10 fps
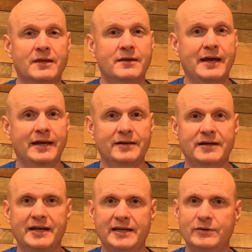
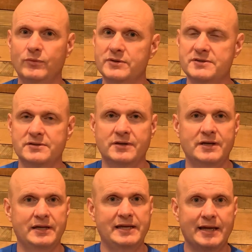And he was...
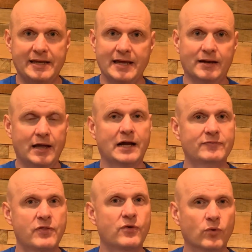He had a lot of
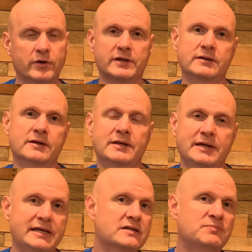authority.
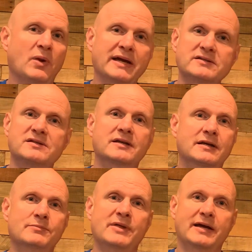He explains to
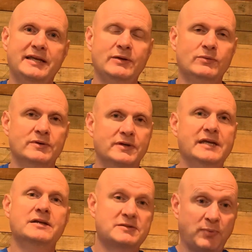
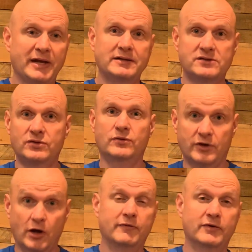the
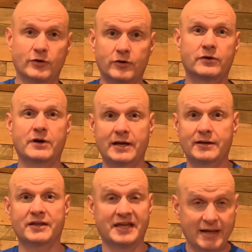governor
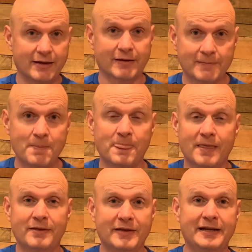and the king
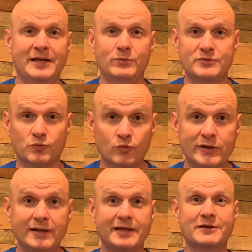that he was
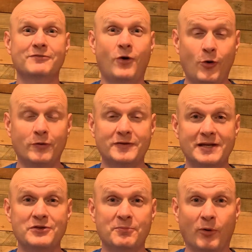really involved
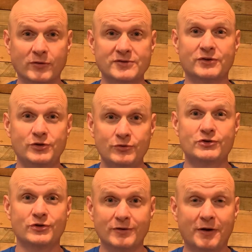in the
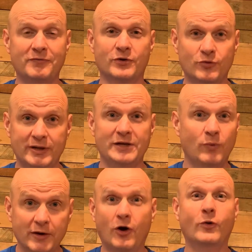persecution of the Christians. He
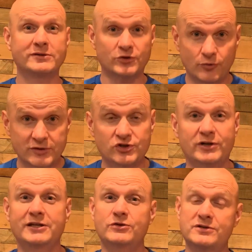wasn't always a Christian.
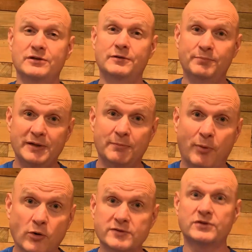He used to be a
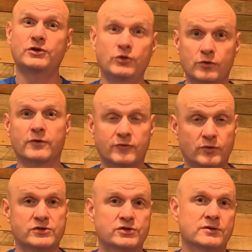persecutor of
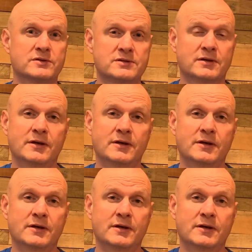Christians.